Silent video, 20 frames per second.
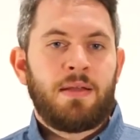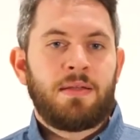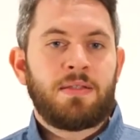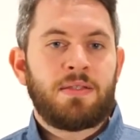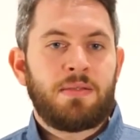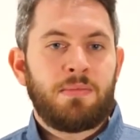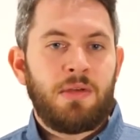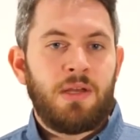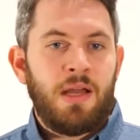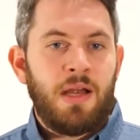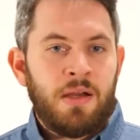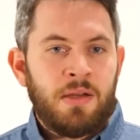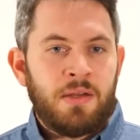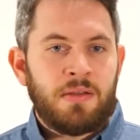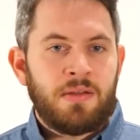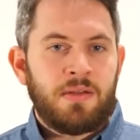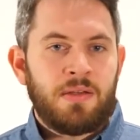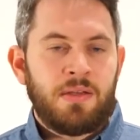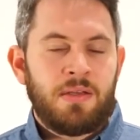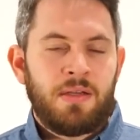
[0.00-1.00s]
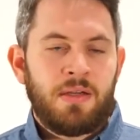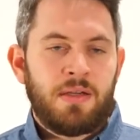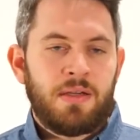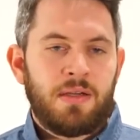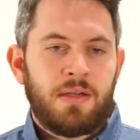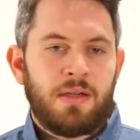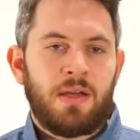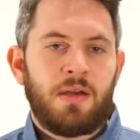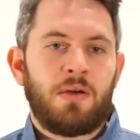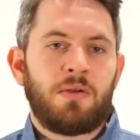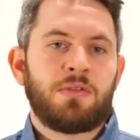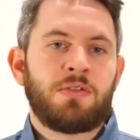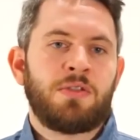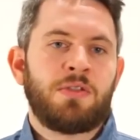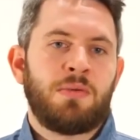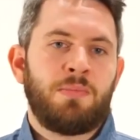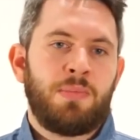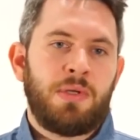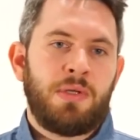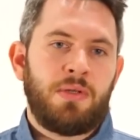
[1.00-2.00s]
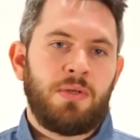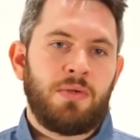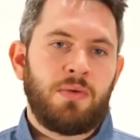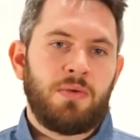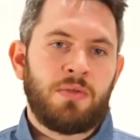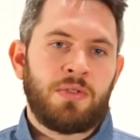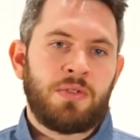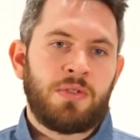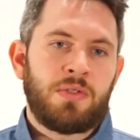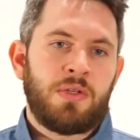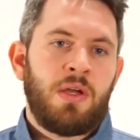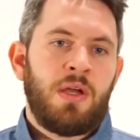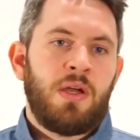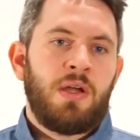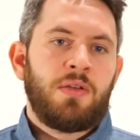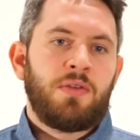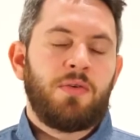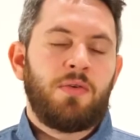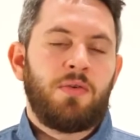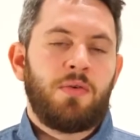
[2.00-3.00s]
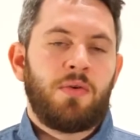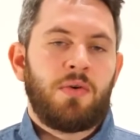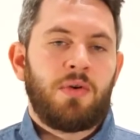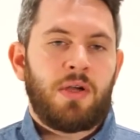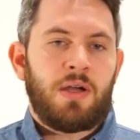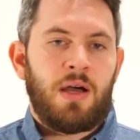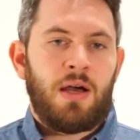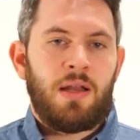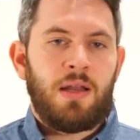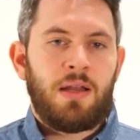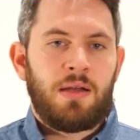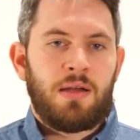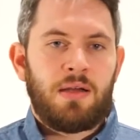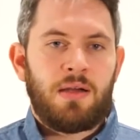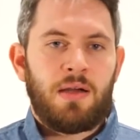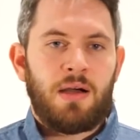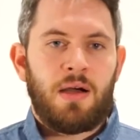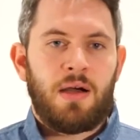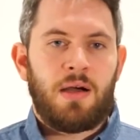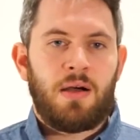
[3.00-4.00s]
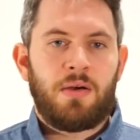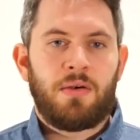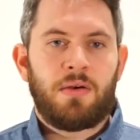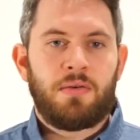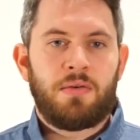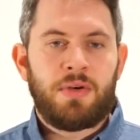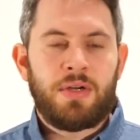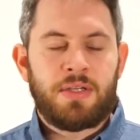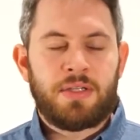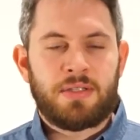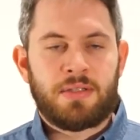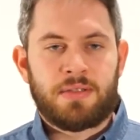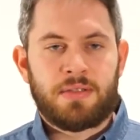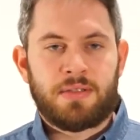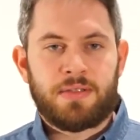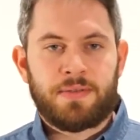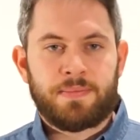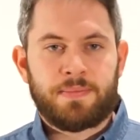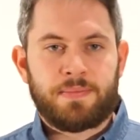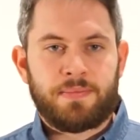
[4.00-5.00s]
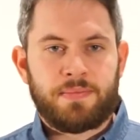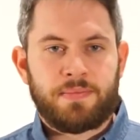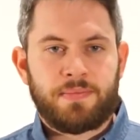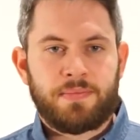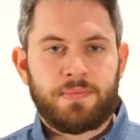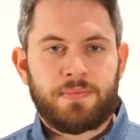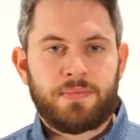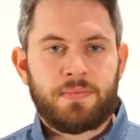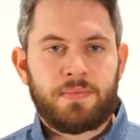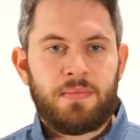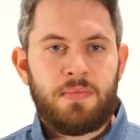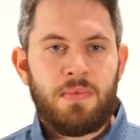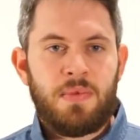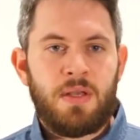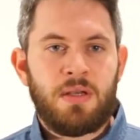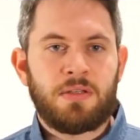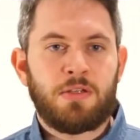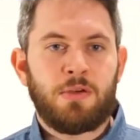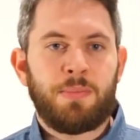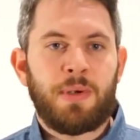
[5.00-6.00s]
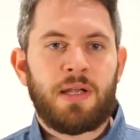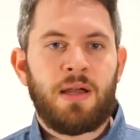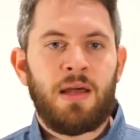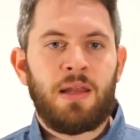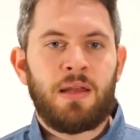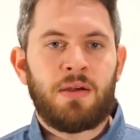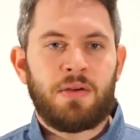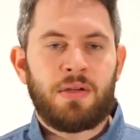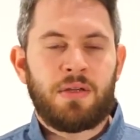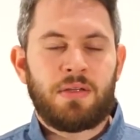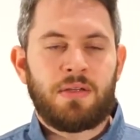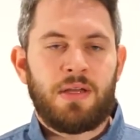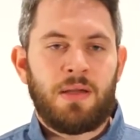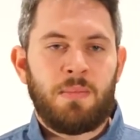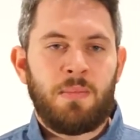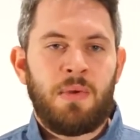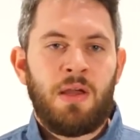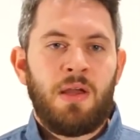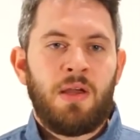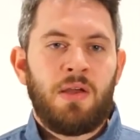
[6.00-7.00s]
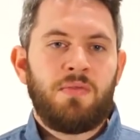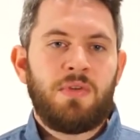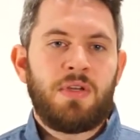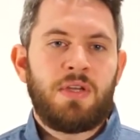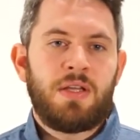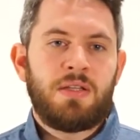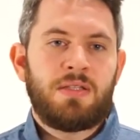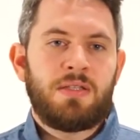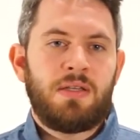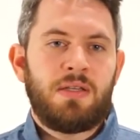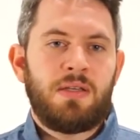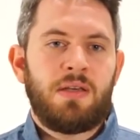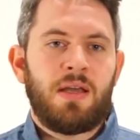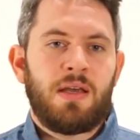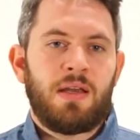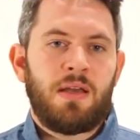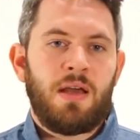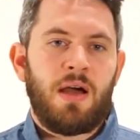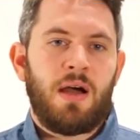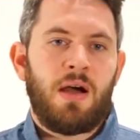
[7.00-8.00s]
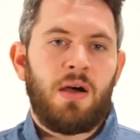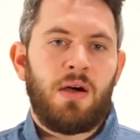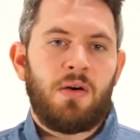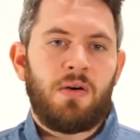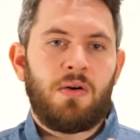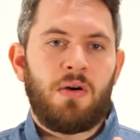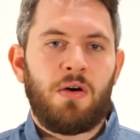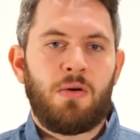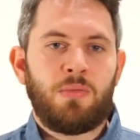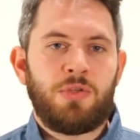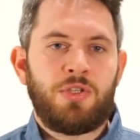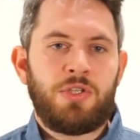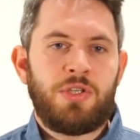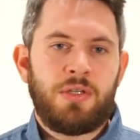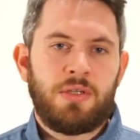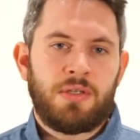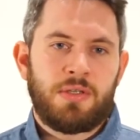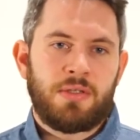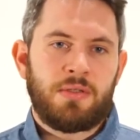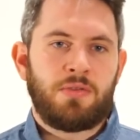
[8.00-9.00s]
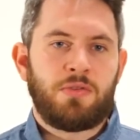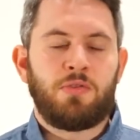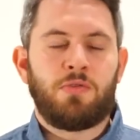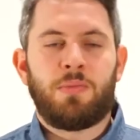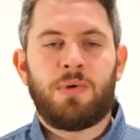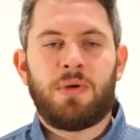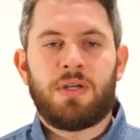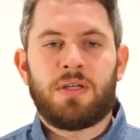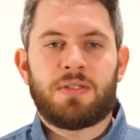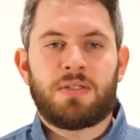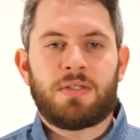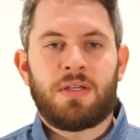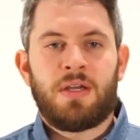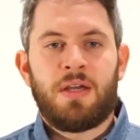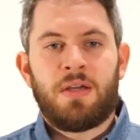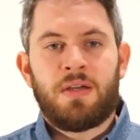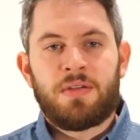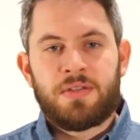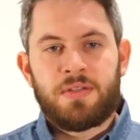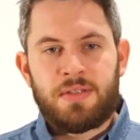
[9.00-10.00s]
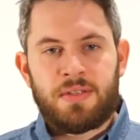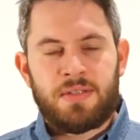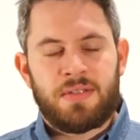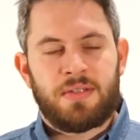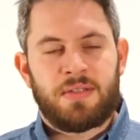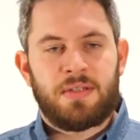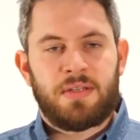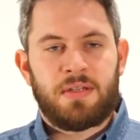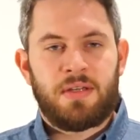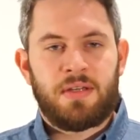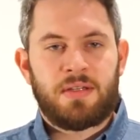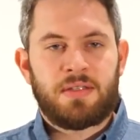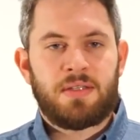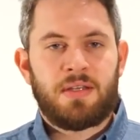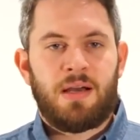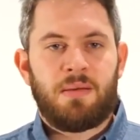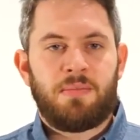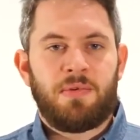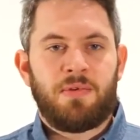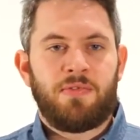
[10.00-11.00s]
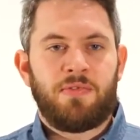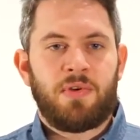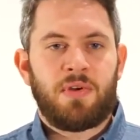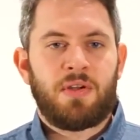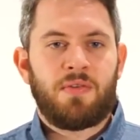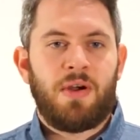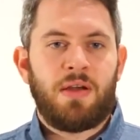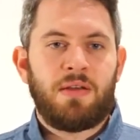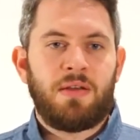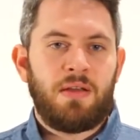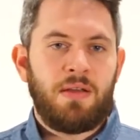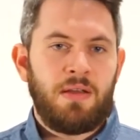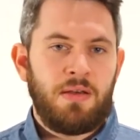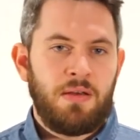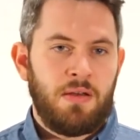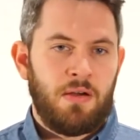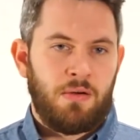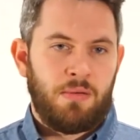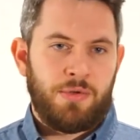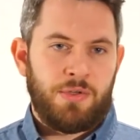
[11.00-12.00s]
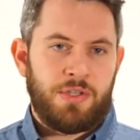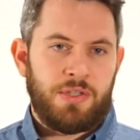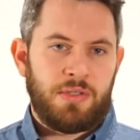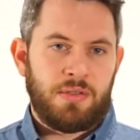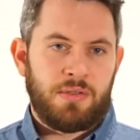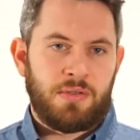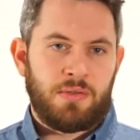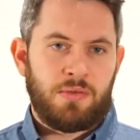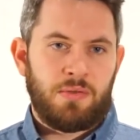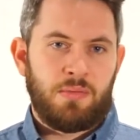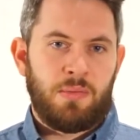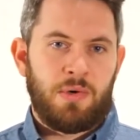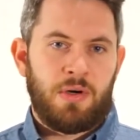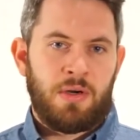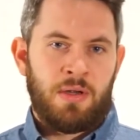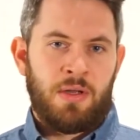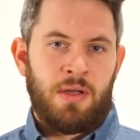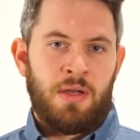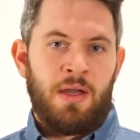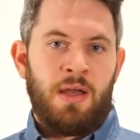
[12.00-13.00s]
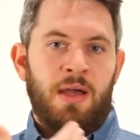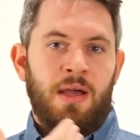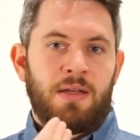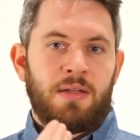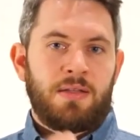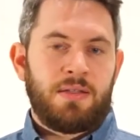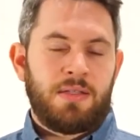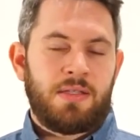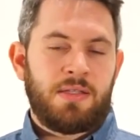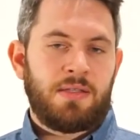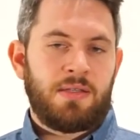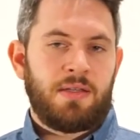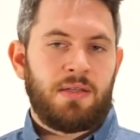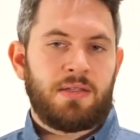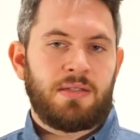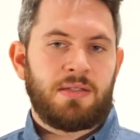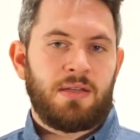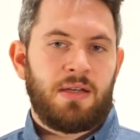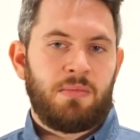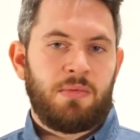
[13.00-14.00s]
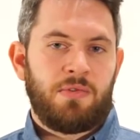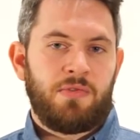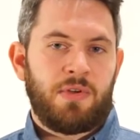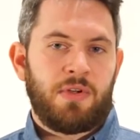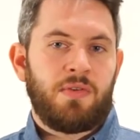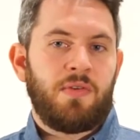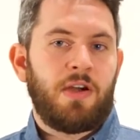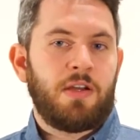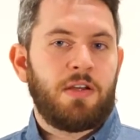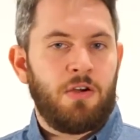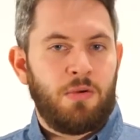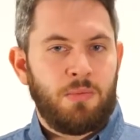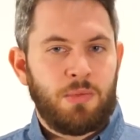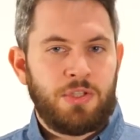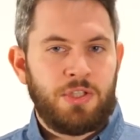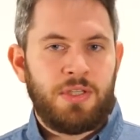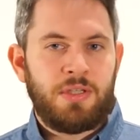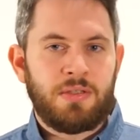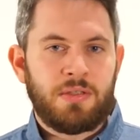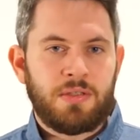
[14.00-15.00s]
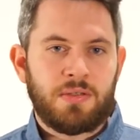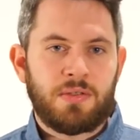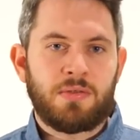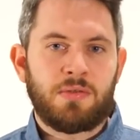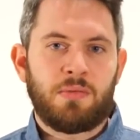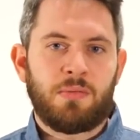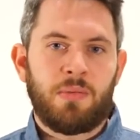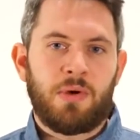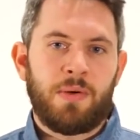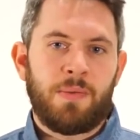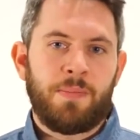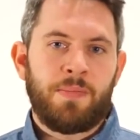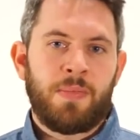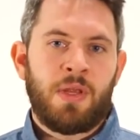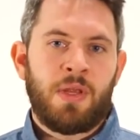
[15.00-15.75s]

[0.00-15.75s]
The similarity can also be used to color our Rixels. So by coloring them, we can see then how homogeneous the tumor is. So this is an example for a quite inhomogeneous tumor, and this is an example for a quite homogeneous tumor.